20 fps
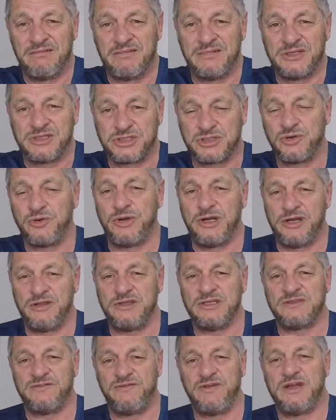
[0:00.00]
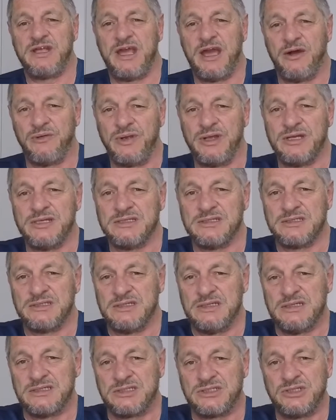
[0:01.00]
the story to this video
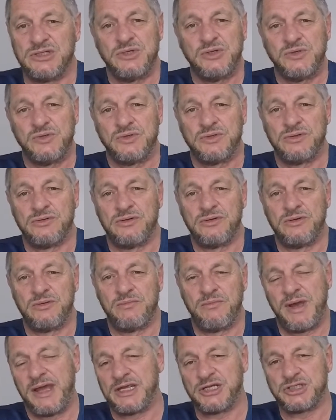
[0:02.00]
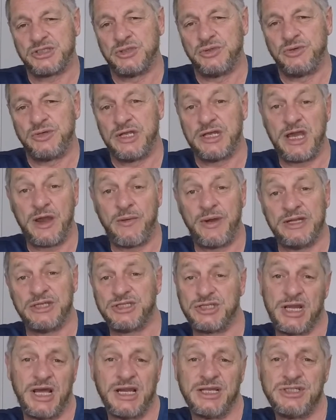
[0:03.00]
is to make sure you go out and
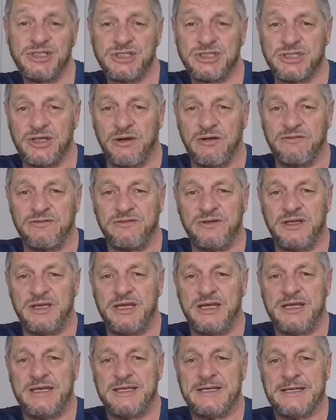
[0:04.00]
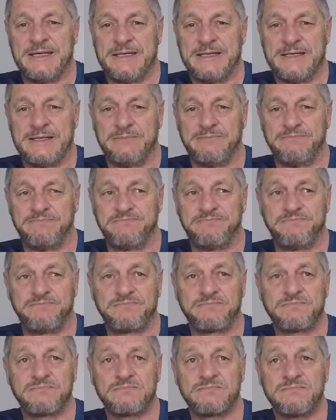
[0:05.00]
challenge yourself.
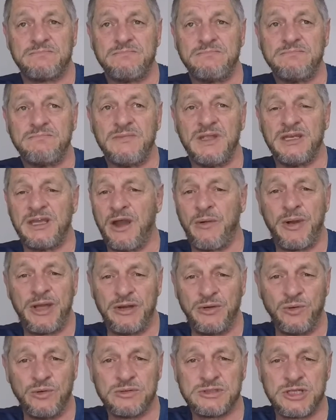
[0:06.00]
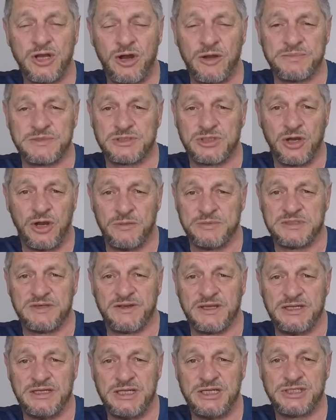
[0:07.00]
Go out in all types of
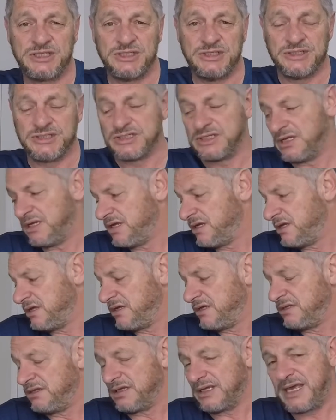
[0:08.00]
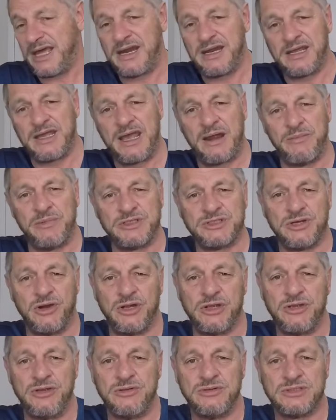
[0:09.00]
conditions. The Canon cameras I
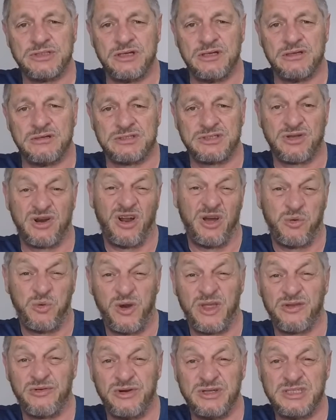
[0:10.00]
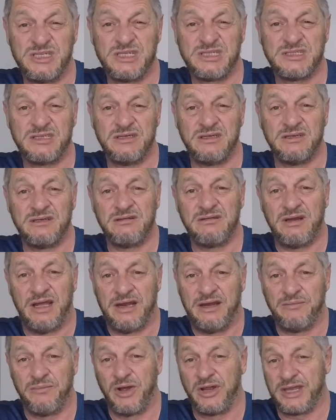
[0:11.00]
use are sort of like weather resistant,
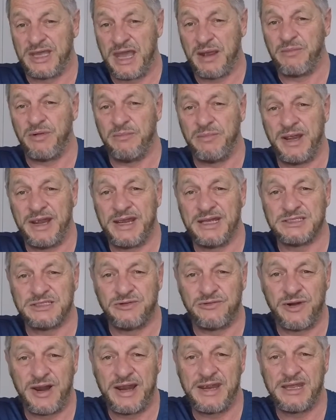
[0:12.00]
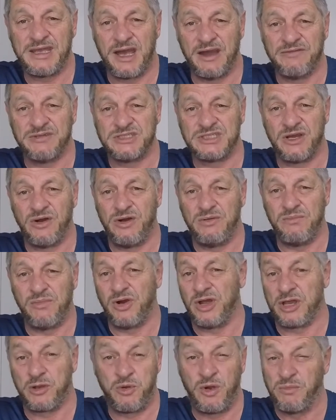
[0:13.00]
and my camera bag has a rain cover, so
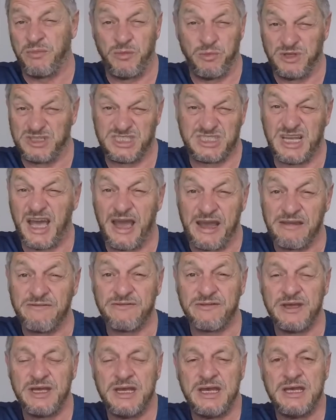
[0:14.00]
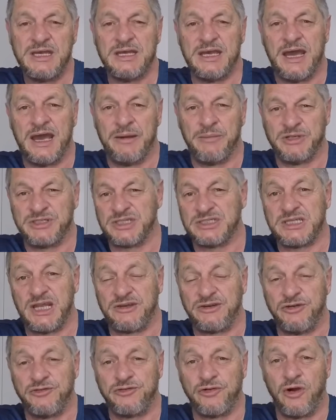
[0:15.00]
my equipment was safe. I just
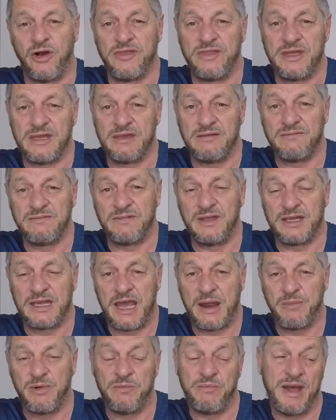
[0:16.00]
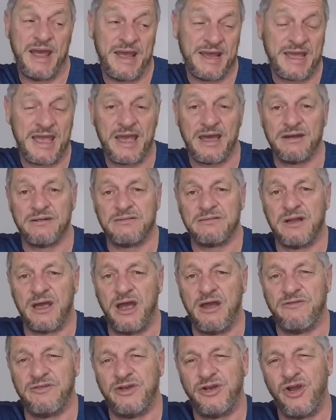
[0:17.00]
had to dry the camera bag out
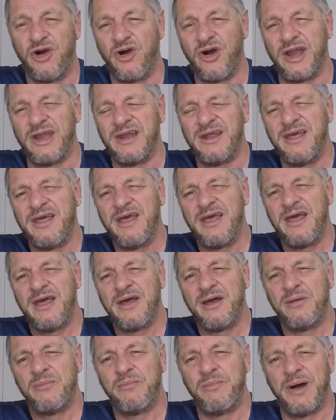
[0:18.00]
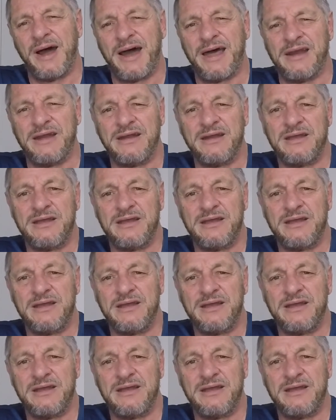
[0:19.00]
overnight. But